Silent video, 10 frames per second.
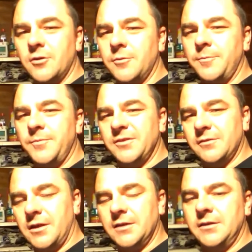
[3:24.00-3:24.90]
got a
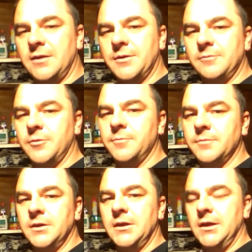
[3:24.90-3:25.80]
slight DMS problem,
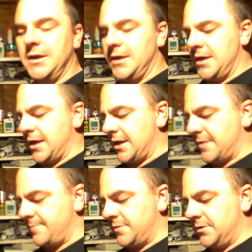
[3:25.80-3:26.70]

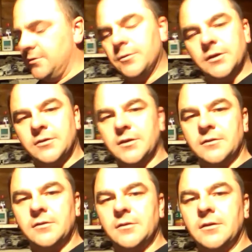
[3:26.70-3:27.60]
which
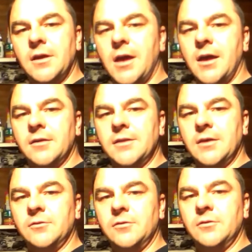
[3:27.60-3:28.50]
is
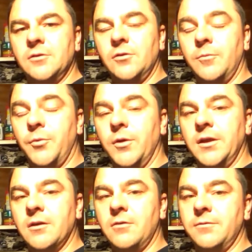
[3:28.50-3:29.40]
down to not
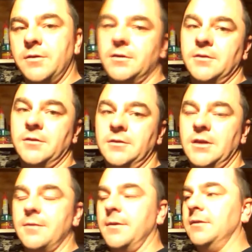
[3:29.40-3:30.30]
boiling off the
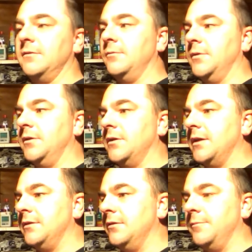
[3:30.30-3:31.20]
DMS when I
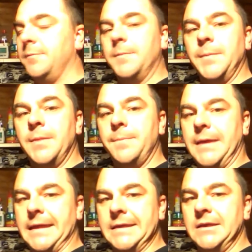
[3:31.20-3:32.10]
did the
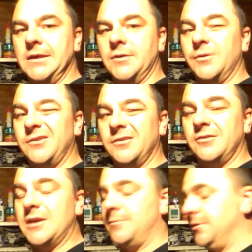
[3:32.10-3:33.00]
beer, which is a
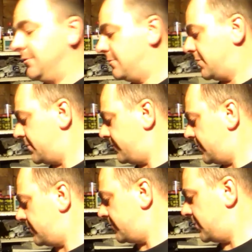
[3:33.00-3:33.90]
shame because the rest of
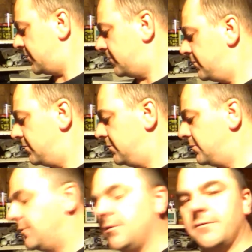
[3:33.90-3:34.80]
it's really good.
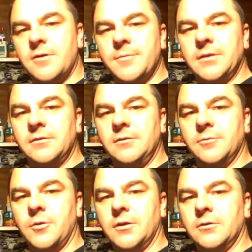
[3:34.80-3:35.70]
The ferment seems
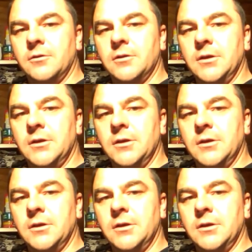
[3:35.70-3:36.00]
quite good